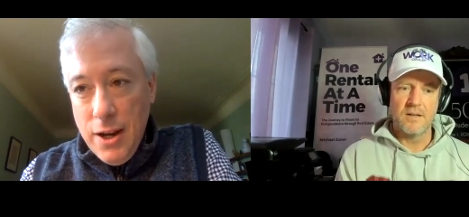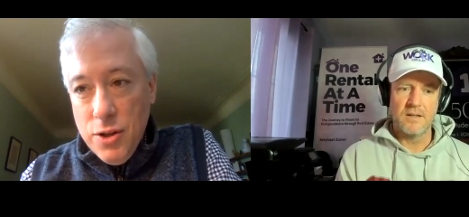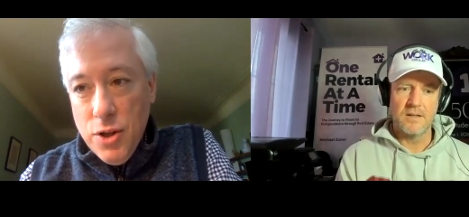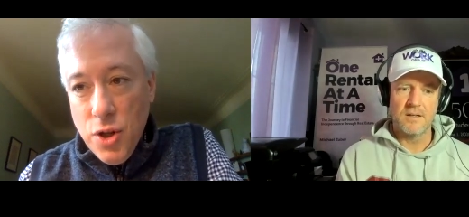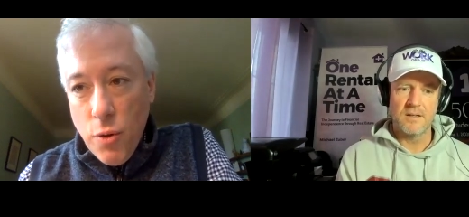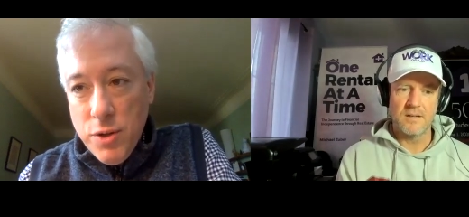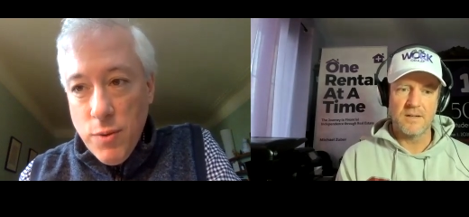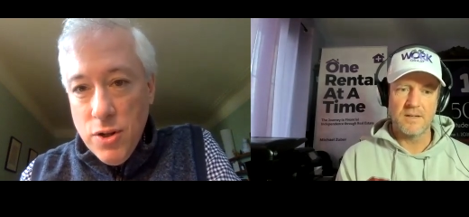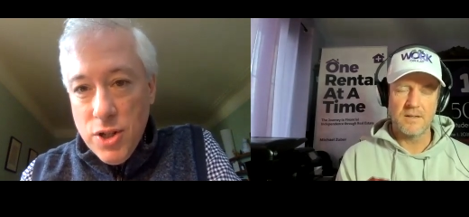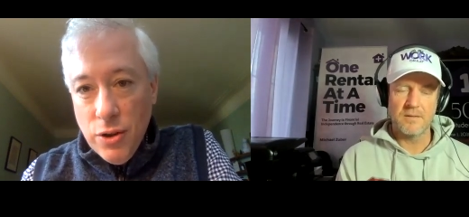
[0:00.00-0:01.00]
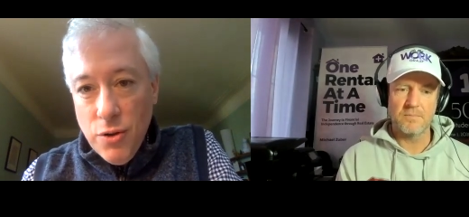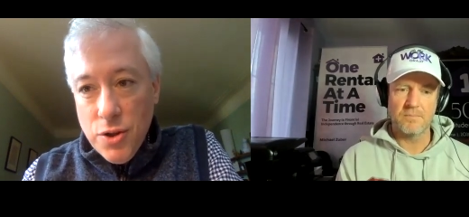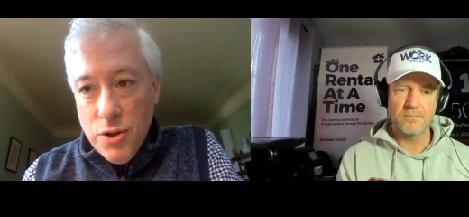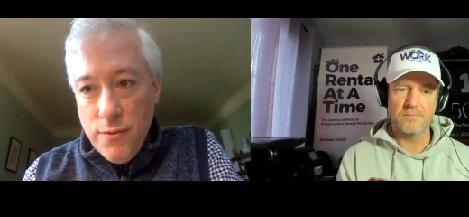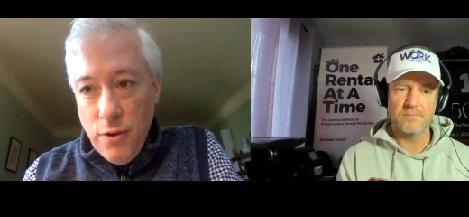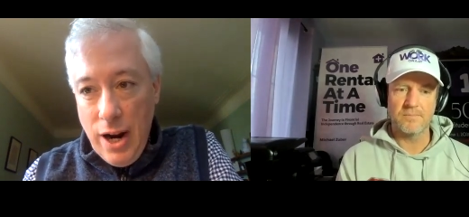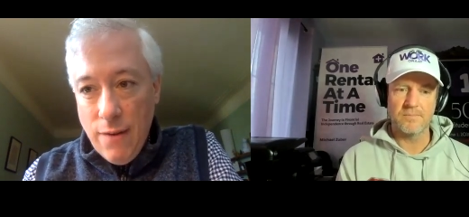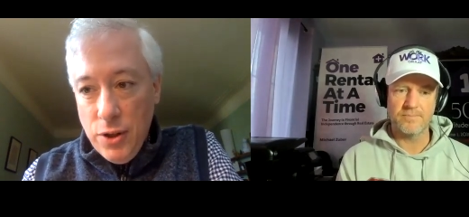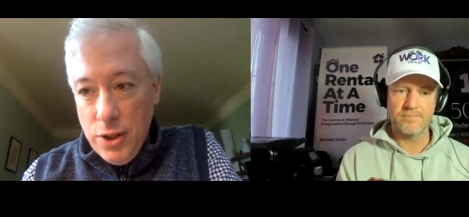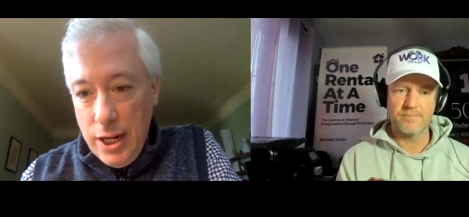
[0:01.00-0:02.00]
Speaker 1: there's always winners and losers for
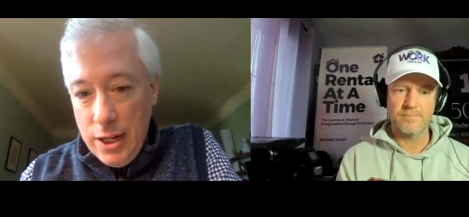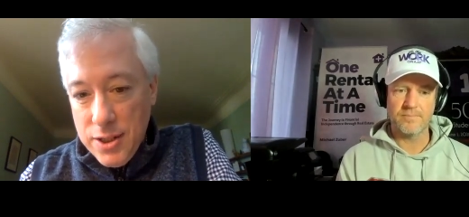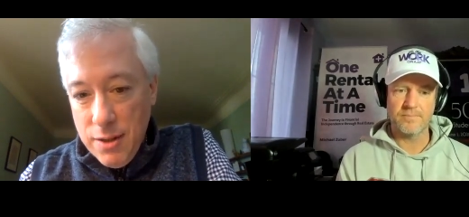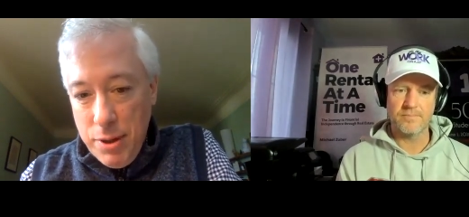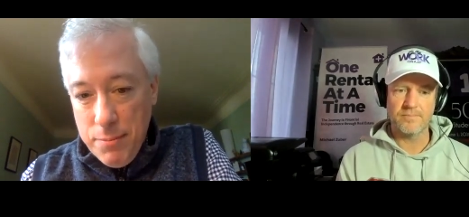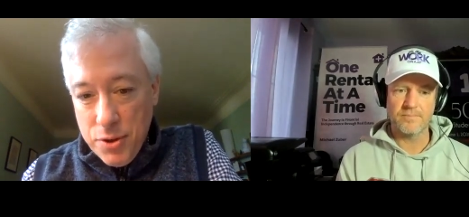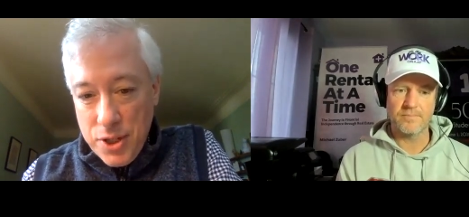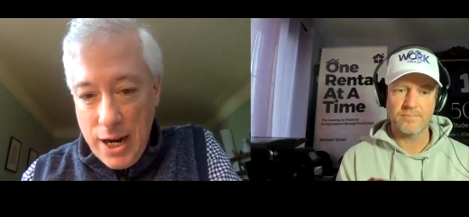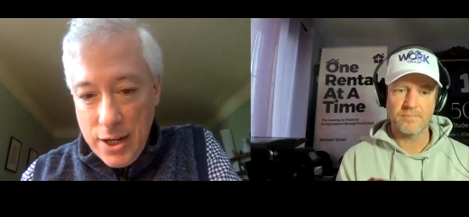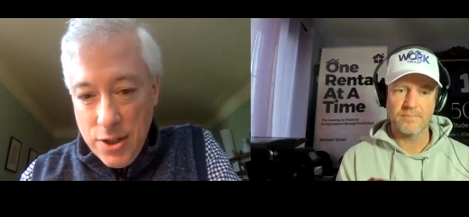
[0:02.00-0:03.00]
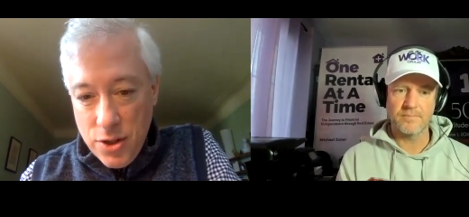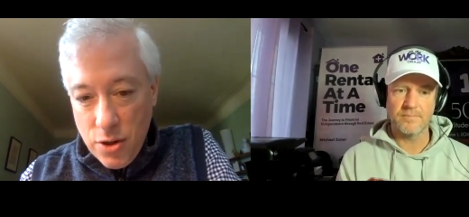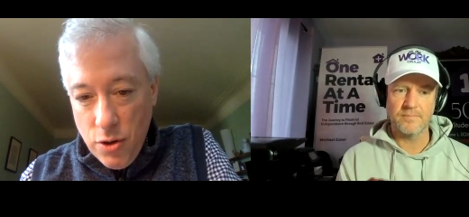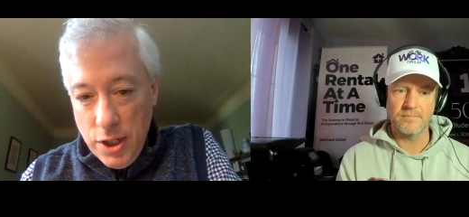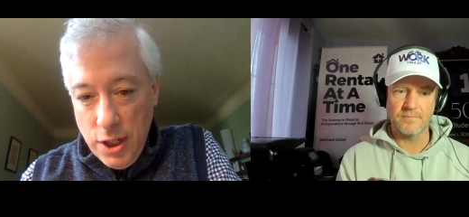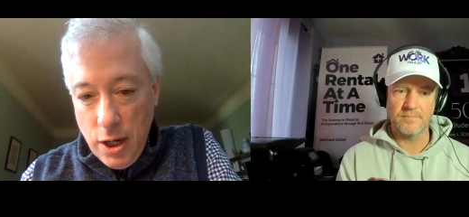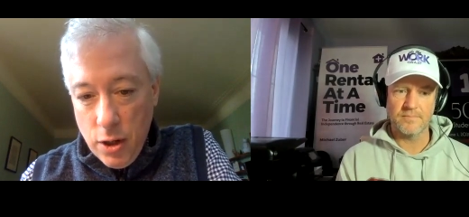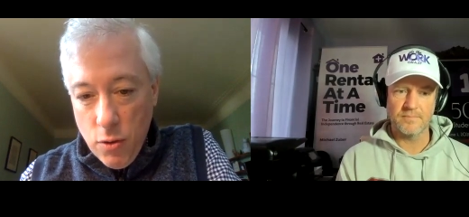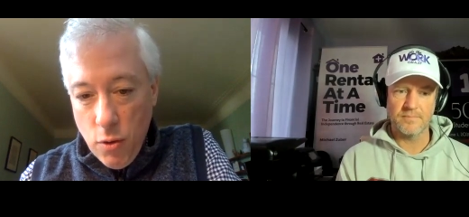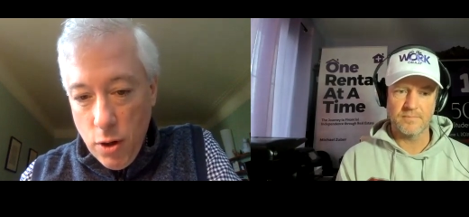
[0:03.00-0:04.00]
everything. And some people's oxes are going to get
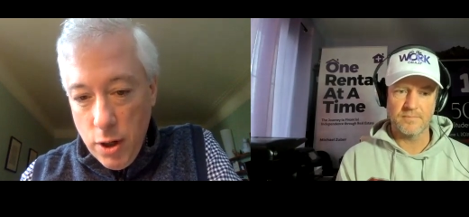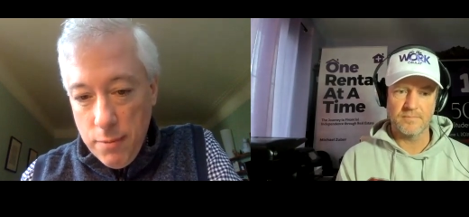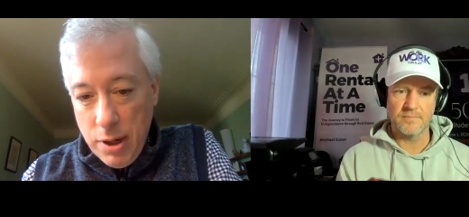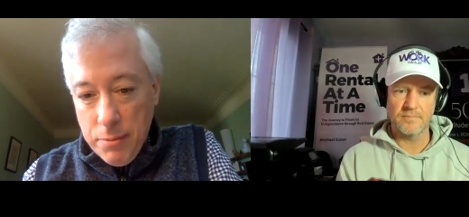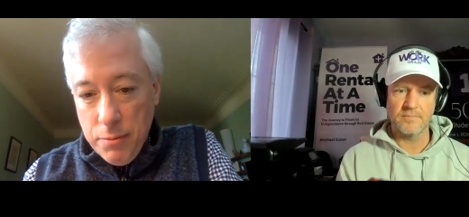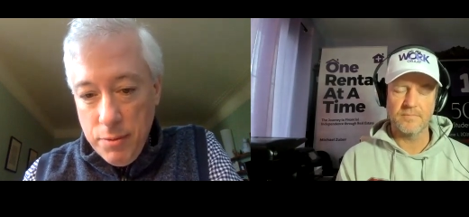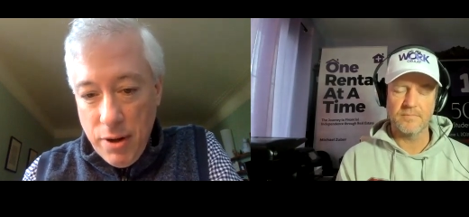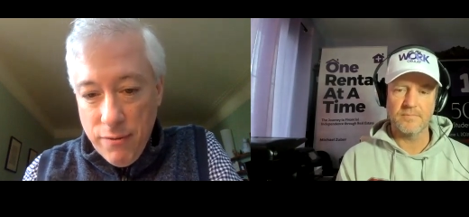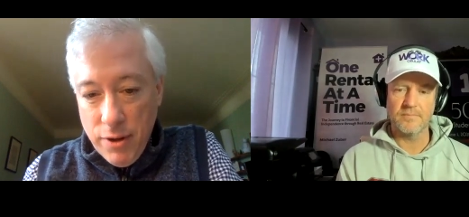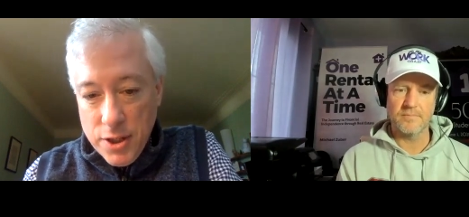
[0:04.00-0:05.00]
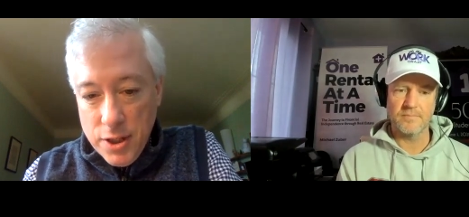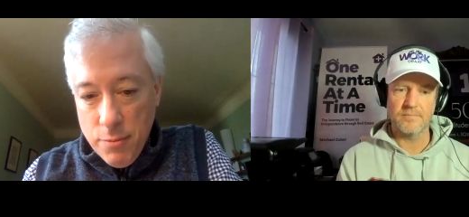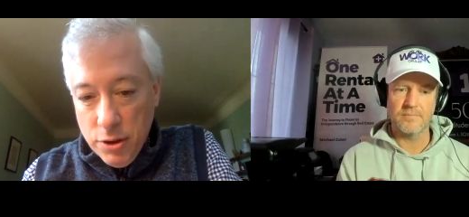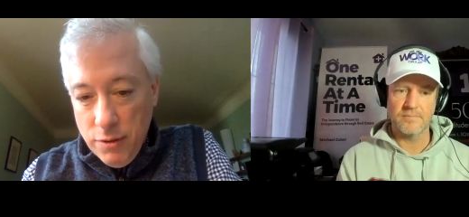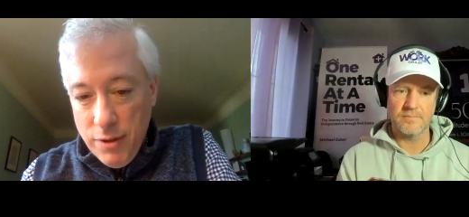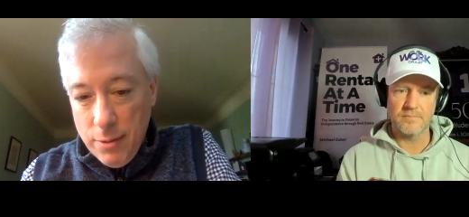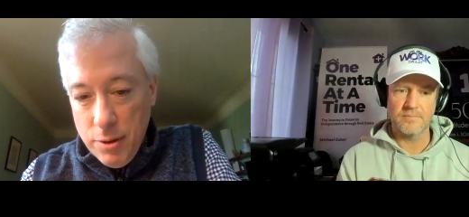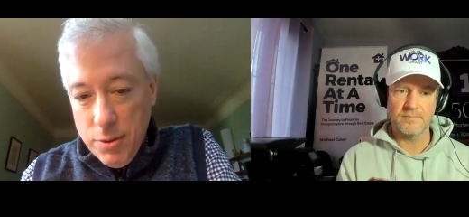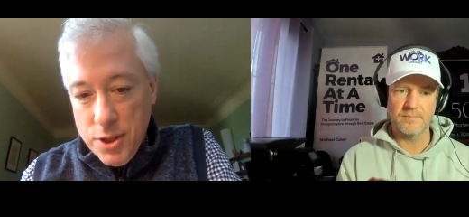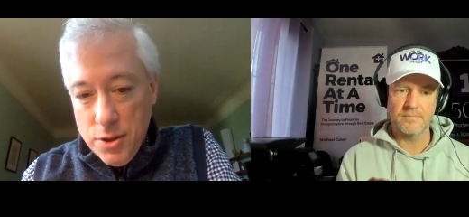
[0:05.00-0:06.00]
gored. And probably my friends in the multifamily
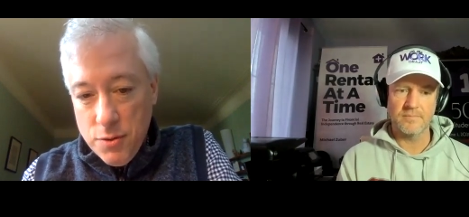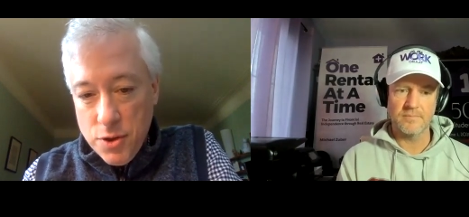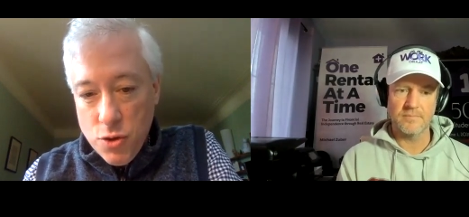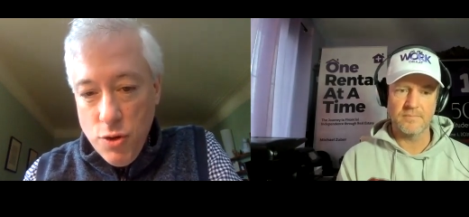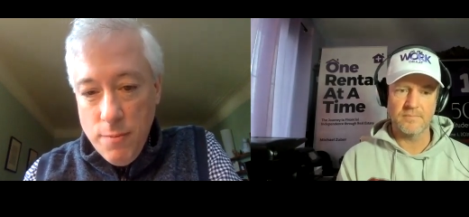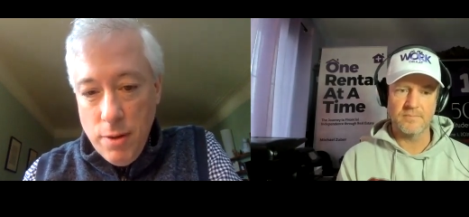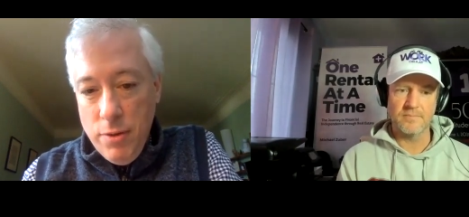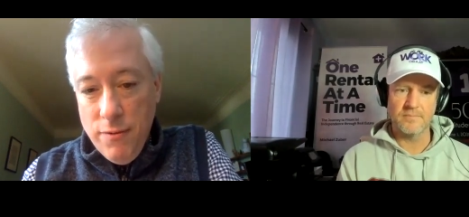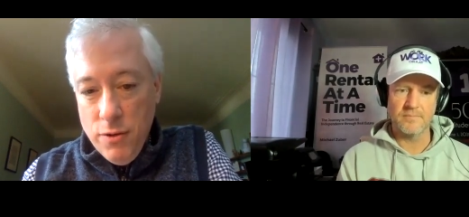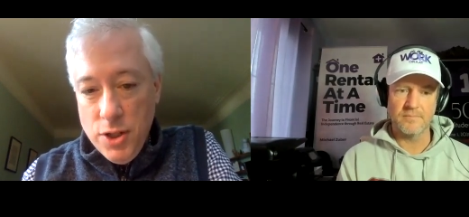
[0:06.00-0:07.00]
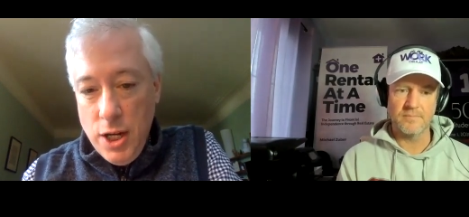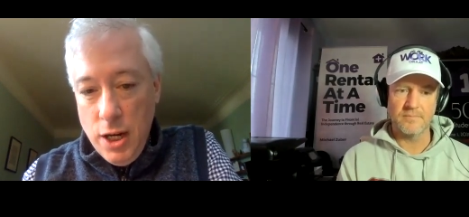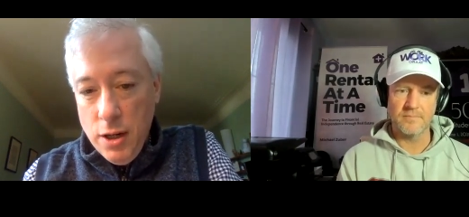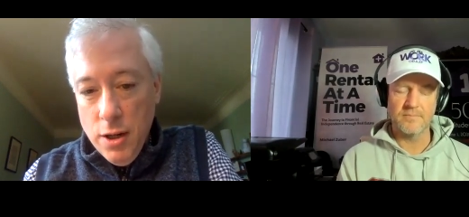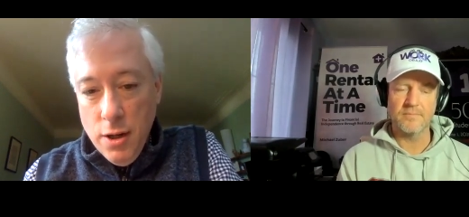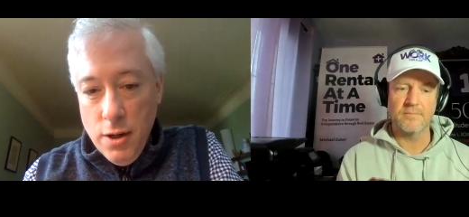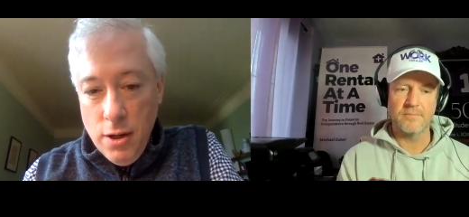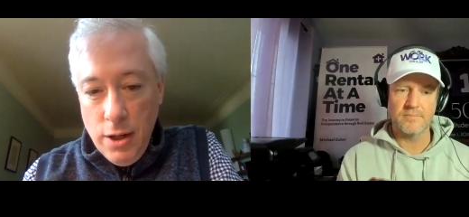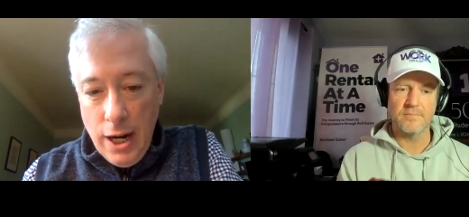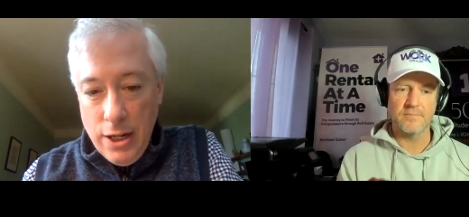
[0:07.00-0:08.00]
business will scream at me for saying
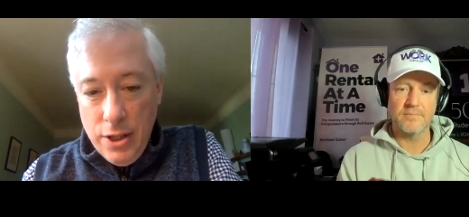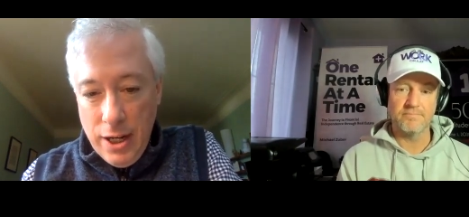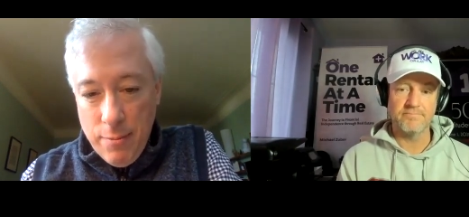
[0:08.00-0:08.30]
anything